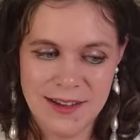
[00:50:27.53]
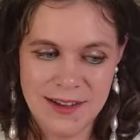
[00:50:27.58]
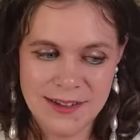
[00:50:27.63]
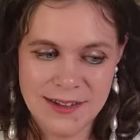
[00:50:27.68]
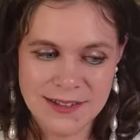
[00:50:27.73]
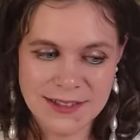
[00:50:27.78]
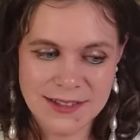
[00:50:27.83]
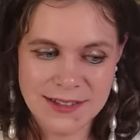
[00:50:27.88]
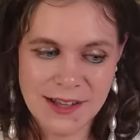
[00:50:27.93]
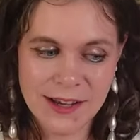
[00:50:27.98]

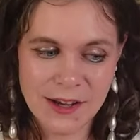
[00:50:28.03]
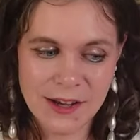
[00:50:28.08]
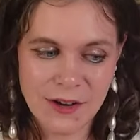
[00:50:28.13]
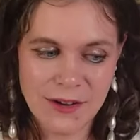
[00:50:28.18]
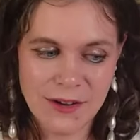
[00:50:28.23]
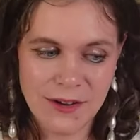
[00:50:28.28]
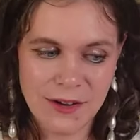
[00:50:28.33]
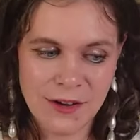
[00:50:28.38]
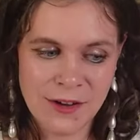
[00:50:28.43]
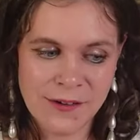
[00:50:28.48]
It's like
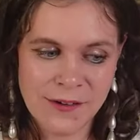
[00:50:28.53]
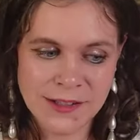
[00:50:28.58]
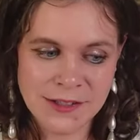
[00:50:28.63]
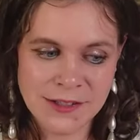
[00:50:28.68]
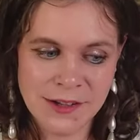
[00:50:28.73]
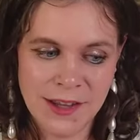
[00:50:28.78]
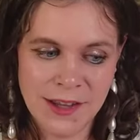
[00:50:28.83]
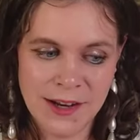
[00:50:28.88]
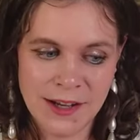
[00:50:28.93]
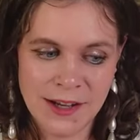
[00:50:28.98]
always
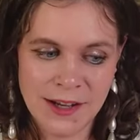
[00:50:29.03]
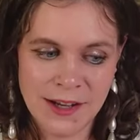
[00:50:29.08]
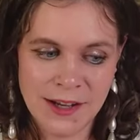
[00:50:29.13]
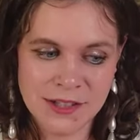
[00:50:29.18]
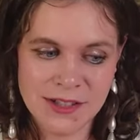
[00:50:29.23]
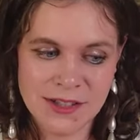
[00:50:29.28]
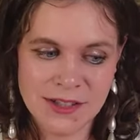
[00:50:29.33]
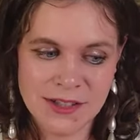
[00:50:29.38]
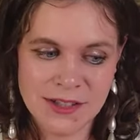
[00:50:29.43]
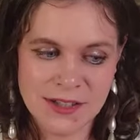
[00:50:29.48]
oh, really nice
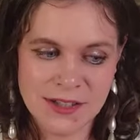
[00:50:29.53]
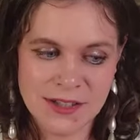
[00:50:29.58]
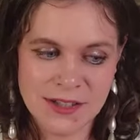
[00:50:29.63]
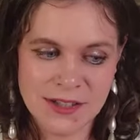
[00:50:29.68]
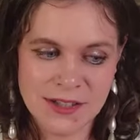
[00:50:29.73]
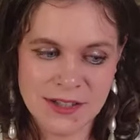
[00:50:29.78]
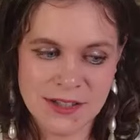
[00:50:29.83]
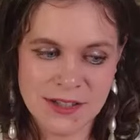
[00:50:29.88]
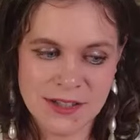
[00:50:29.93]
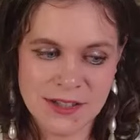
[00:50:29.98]
just to talk,
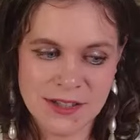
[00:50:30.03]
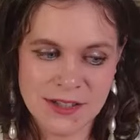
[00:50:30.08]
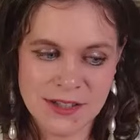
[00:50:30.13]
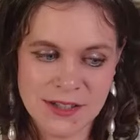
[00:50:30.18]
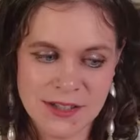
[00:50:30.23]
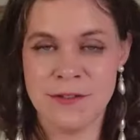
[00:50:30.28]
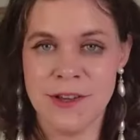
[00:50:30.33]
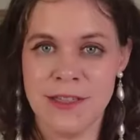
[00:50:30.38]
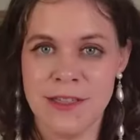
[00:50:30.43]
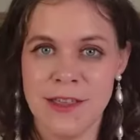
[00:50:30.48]

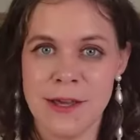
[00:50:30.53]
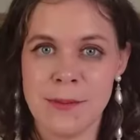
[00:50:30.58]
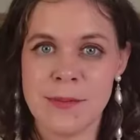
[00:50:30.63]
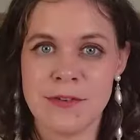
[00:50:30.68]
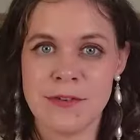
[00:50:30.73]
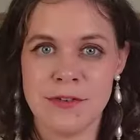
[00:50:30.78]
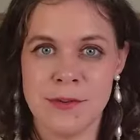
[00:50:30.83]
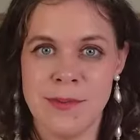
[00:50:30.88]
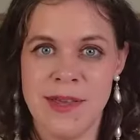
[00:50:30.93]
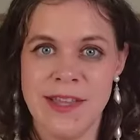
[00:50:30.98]

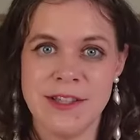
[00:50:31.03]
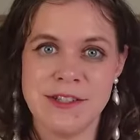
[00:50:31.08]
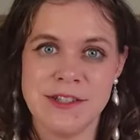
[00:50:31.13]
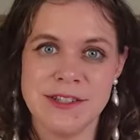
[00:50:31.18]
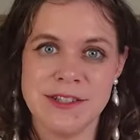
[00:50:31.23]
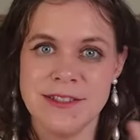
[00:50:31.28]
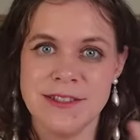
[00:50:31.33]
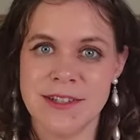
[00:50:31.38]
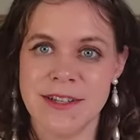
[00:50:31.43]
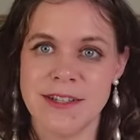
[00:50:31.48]
but for me, it's
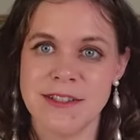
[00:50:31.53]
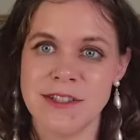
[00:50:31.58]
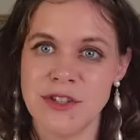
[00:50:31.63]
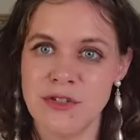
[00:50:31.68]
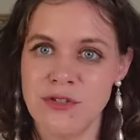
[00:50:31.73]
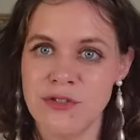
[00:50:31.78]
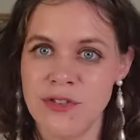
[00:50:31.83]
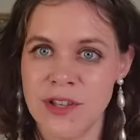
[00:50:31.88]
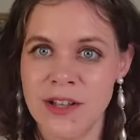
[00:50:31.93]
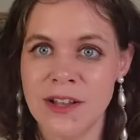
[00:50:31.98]
just nice
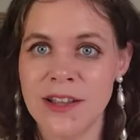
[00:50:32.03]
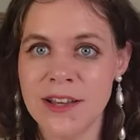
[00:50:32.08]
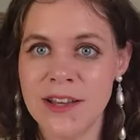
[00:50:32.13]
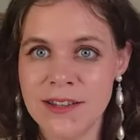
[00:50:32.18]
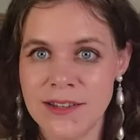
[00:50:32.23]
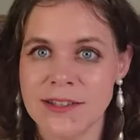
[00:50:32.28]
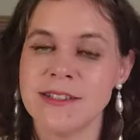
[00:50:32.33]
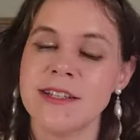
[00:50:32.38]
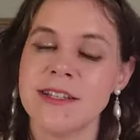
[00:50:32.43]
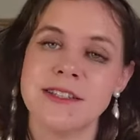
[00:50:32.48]
to feel
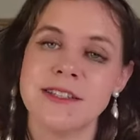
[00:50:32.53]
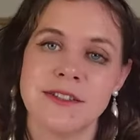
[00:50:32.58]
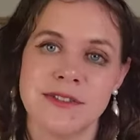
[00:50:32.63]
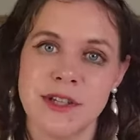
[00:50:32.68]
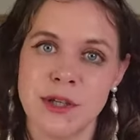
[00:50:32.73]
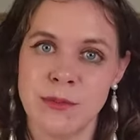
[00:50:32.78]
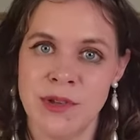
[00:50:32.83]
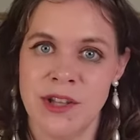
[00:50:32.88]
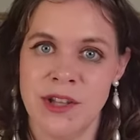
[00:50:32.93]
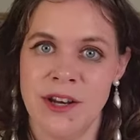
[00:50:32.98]
like the sense of
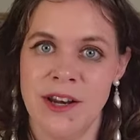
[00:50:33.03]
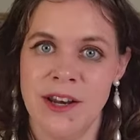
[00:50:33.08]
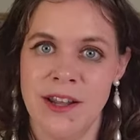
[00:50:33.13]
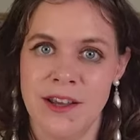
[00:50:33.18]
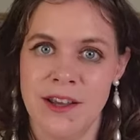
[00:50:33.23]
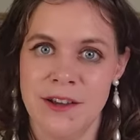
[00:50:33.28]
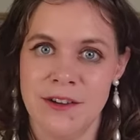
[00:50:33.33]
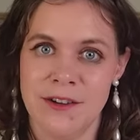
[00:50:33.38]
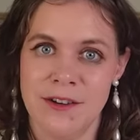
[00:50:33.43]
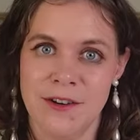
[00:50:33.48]

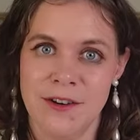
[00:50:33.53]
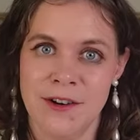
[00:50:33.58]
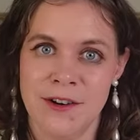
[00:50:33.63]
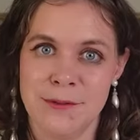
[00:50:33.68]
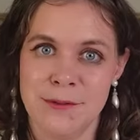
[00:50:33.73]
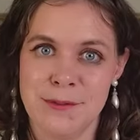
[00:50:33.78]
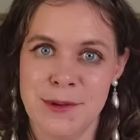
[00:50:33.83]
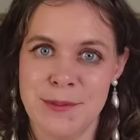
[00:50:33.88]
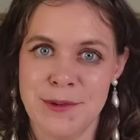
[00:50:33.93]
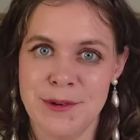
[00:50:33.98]
community
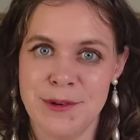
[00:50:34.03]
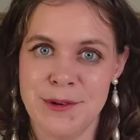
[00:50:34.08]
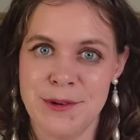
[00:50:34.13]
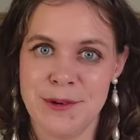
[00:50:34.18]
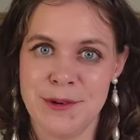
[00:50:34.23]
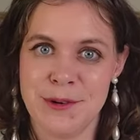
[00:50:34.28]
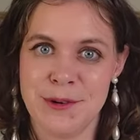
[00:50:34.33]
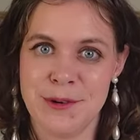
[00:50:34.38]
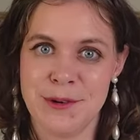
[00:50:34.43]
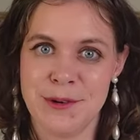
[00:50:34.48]
on people
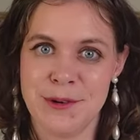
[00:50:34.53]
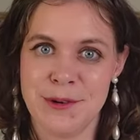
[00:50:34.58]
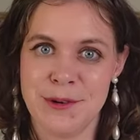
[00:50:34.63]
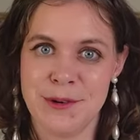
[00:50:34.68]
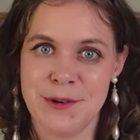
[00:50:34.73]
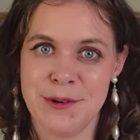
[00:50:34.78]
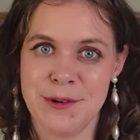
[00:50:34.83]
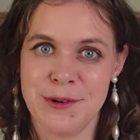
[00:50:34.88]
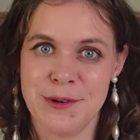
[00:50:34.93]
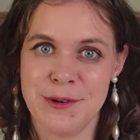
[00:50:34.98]
who have like
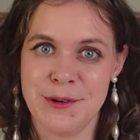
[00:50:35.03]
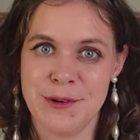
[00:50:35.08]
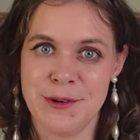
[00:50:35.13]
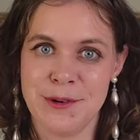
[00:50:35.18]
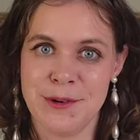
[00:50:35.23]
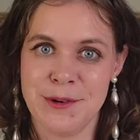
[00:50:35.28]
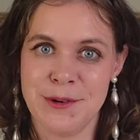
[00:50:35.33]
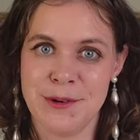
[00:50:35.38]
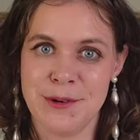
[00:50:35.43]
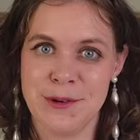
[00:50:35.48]
kind of
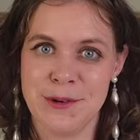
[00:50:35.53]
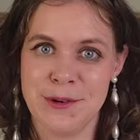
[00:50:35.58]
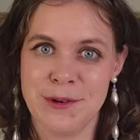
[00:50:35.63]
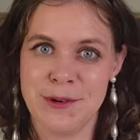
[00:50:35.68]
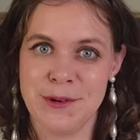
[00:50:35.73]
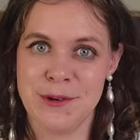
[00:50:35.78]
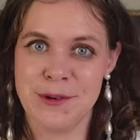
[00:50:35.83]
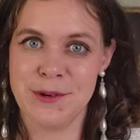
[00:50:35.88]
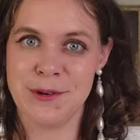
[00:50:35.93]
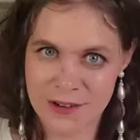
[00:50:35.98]
similar
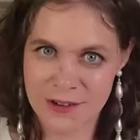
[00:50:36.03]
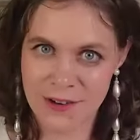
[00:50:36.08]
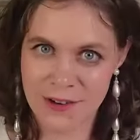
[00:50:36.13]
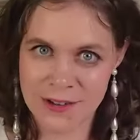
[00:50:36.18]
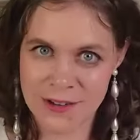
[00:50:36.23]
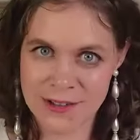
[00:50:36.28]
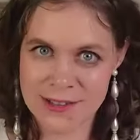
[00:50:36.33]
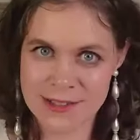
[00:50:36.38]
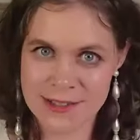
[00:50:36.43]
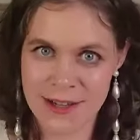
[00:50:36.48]
views
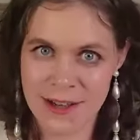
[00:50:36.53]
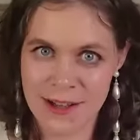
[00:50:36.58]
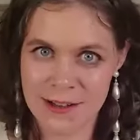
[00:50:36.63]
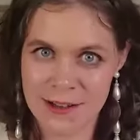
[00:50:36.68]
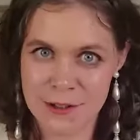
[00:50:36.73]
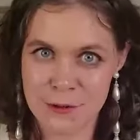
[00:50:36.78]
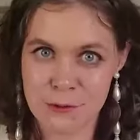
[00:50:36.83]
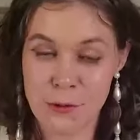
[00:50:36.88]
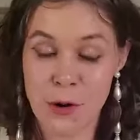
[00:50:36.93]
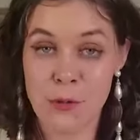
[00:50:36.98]
on style
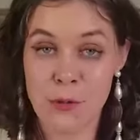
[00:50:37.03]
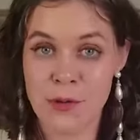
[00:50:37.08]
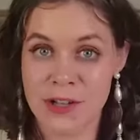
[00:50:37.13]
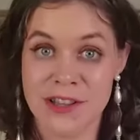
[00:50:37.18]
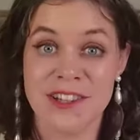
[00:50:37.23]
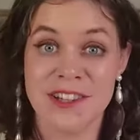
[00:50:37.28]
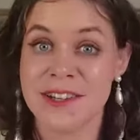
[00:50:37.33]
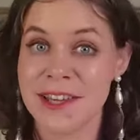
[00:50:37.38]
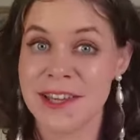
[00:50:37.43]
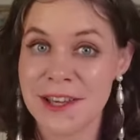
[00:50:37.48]
and what we're
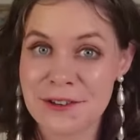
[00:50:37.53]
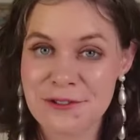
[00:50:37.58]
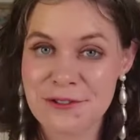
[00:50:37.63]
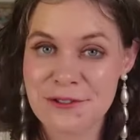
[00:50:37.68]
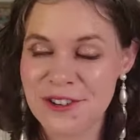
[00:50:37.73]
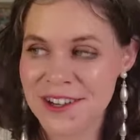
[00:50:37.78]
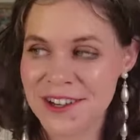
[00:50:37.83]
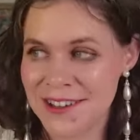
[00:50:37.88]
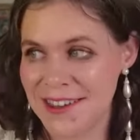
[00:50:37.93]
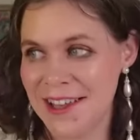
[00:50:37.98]
looking
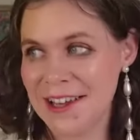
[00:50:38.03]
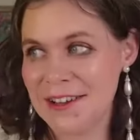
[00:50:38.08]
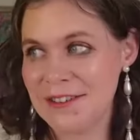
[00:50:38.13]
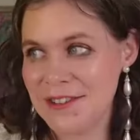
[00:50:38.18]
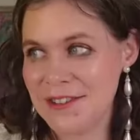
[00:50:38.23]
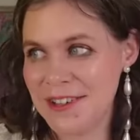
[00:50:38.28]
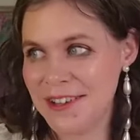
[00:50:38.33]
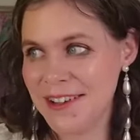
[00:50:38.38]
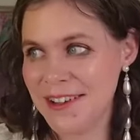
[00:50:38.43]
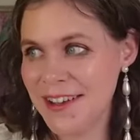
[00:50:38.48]
for in life and